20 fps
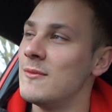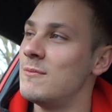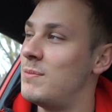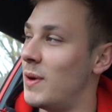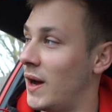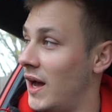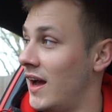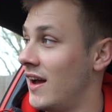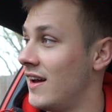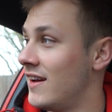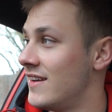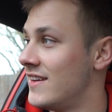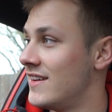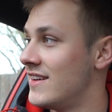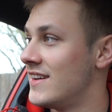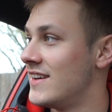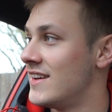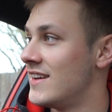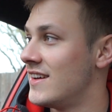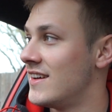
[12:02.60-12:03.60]
But
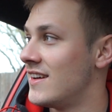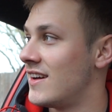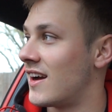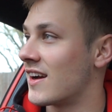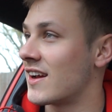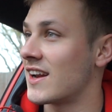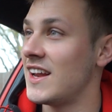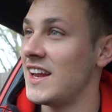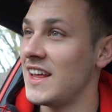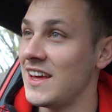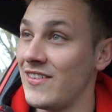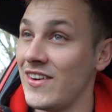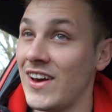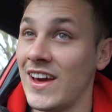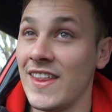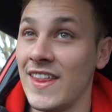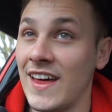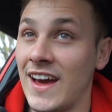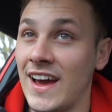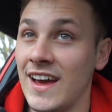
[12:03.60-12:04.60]
I'm going to leave it
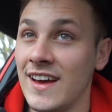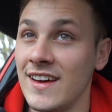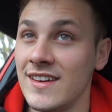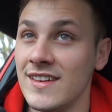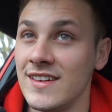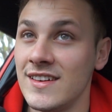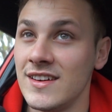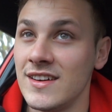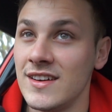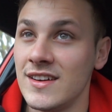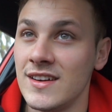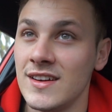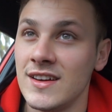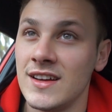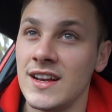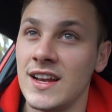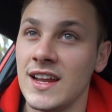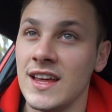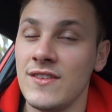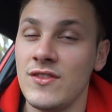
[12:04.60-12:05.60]
at that.
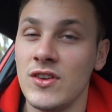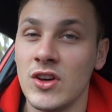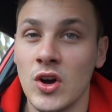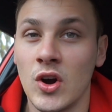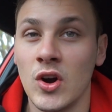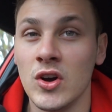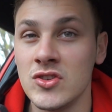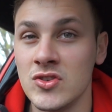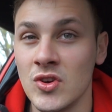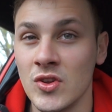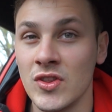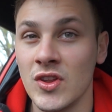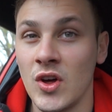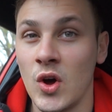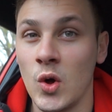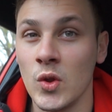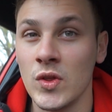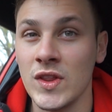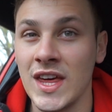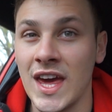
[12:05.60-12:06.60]
Leave you guys
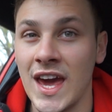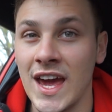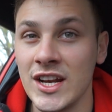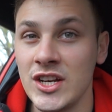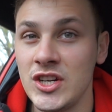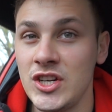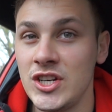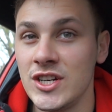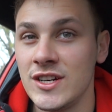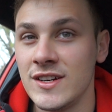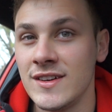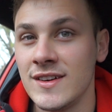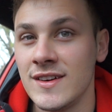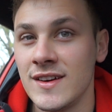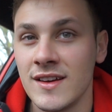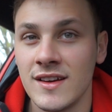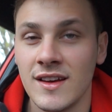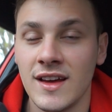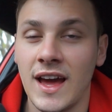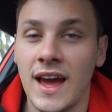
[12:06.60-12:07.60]
on the edge.
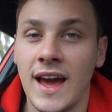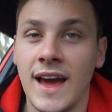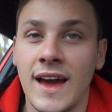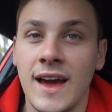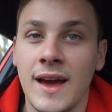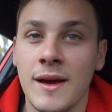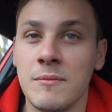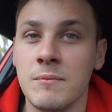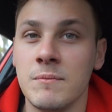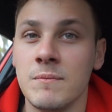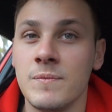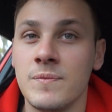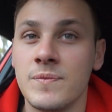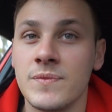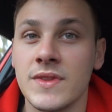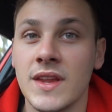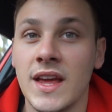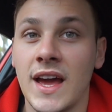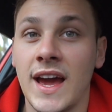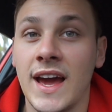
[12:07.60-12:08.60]

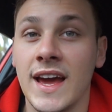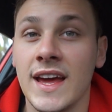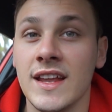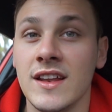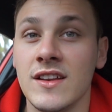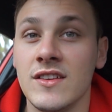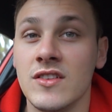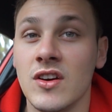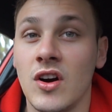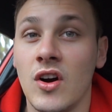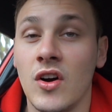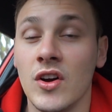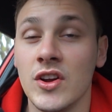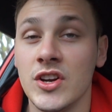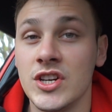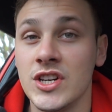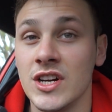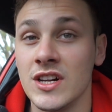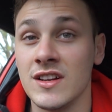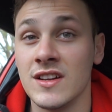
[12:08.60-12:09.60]
And I
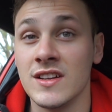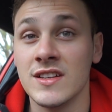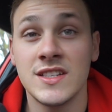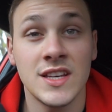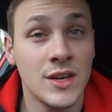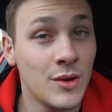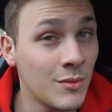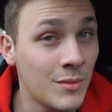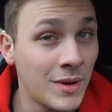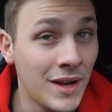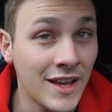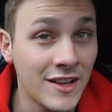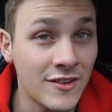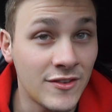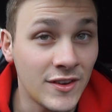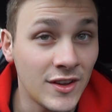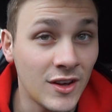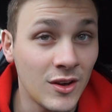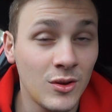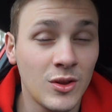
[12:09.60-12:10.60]
shall see you in my next
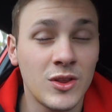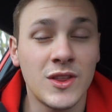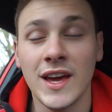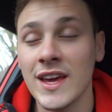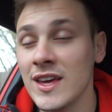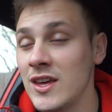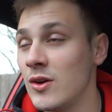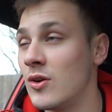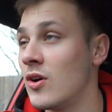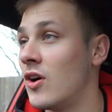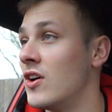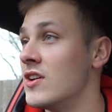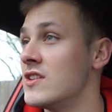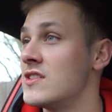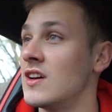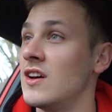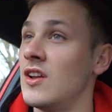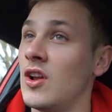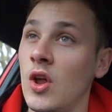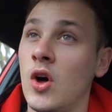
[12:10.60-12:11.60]
video. Thank you
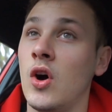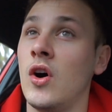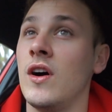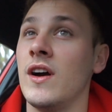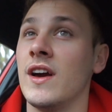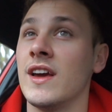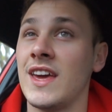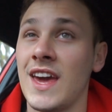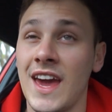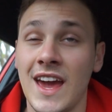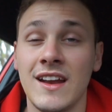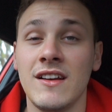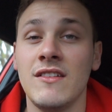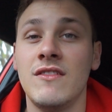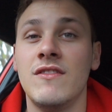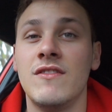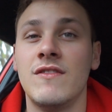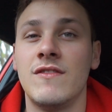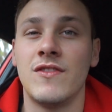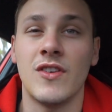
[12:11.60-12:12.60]
guys a lot again
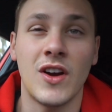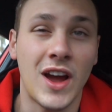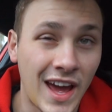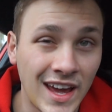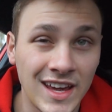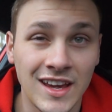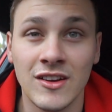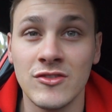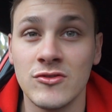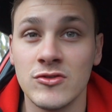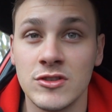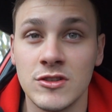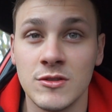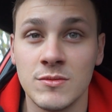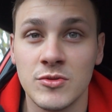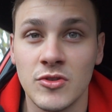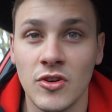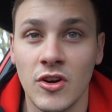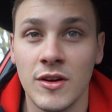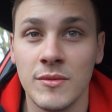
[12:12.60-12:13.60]
for 800
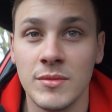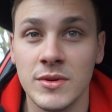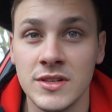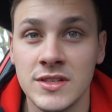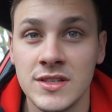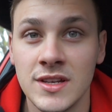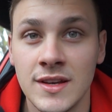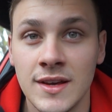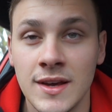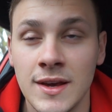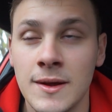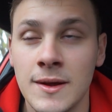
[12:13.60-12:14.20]
subscribers.